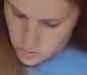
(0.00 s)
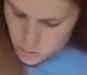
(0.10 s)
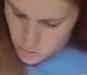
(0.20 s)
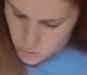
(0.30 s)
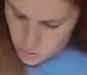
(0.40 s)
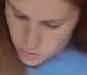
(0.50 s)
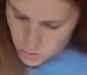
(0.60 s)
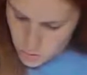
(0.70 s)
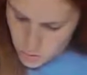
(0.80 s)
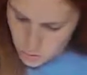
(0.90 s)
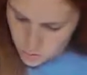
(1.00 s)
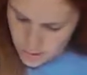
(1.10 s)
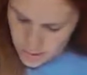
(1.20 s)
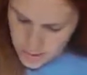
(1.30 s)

2 straight